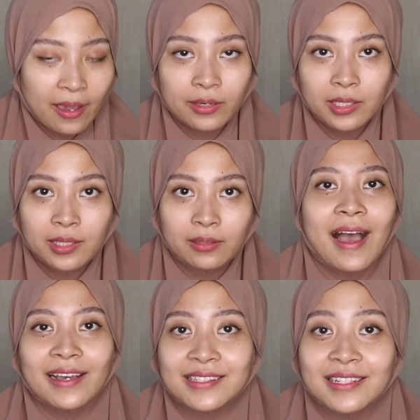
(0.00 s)
I
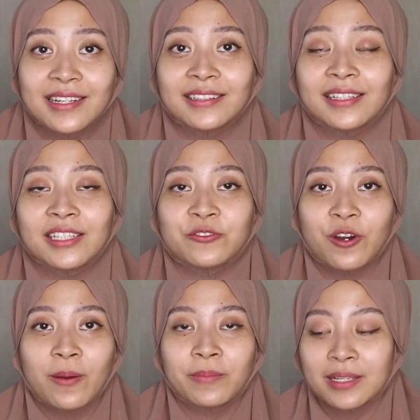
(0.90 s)
accidentally
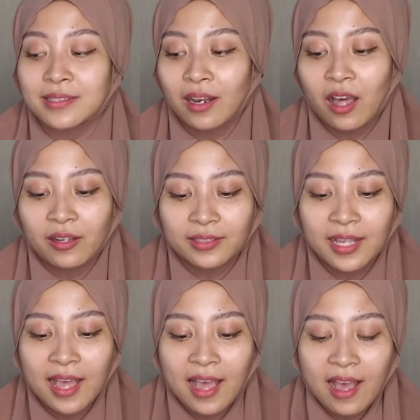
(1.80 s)
dropped this a
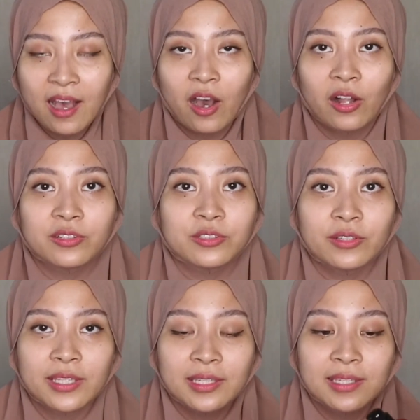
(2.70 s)
lot.
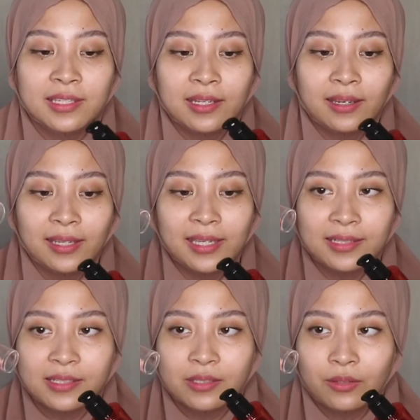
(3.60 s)
Also the
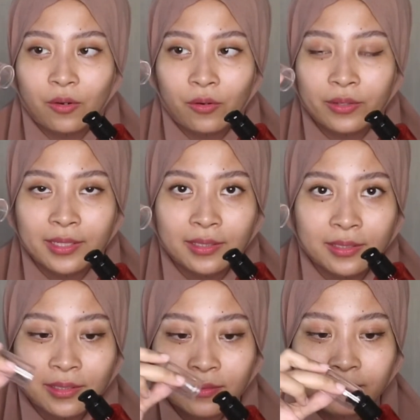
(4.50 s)
lid or
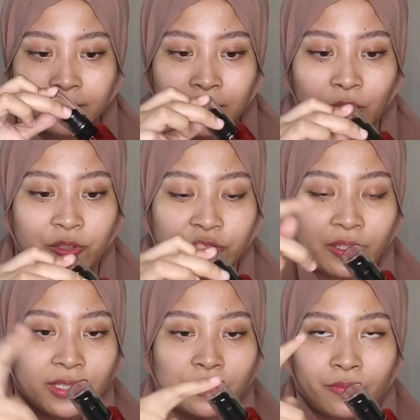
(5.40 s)
the
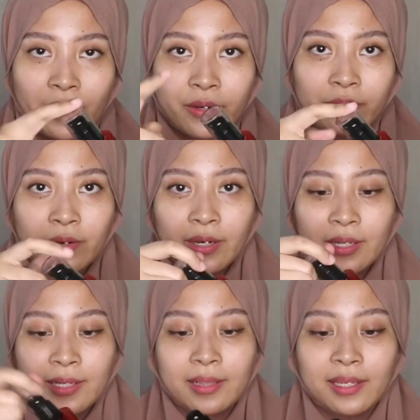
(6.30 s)
closure is
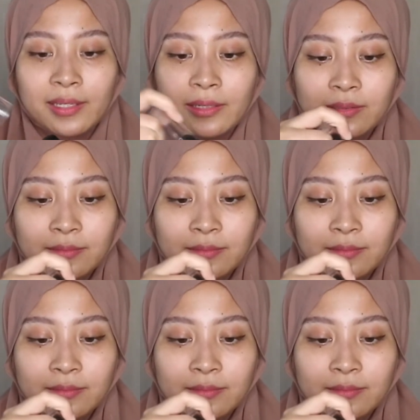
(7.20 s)
very quick.